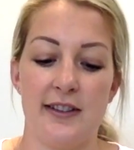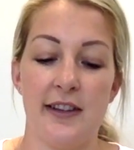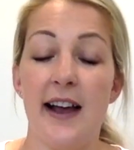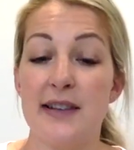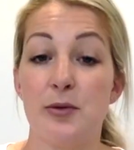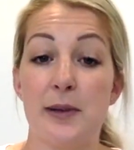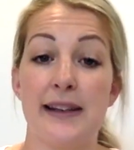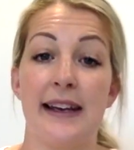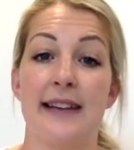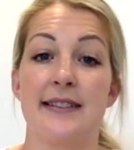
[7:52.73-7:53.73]
So that is what we
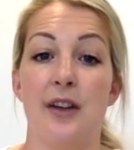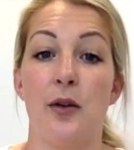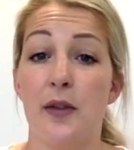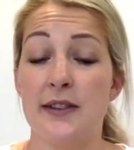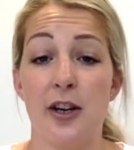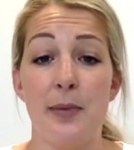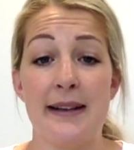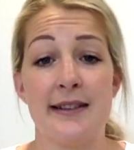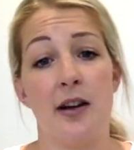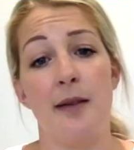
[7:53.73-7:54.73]
did. So there's no
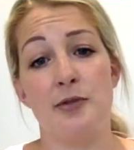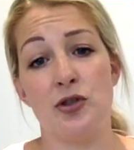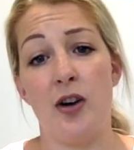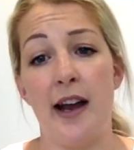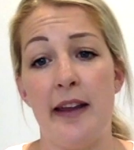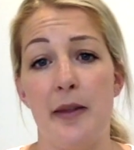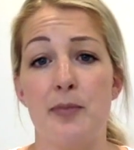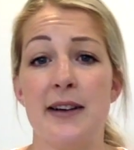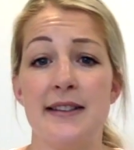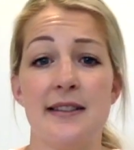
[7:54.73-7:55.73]
better time to try it in the
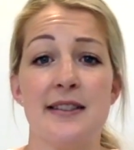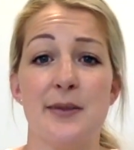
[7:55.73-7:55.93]
present.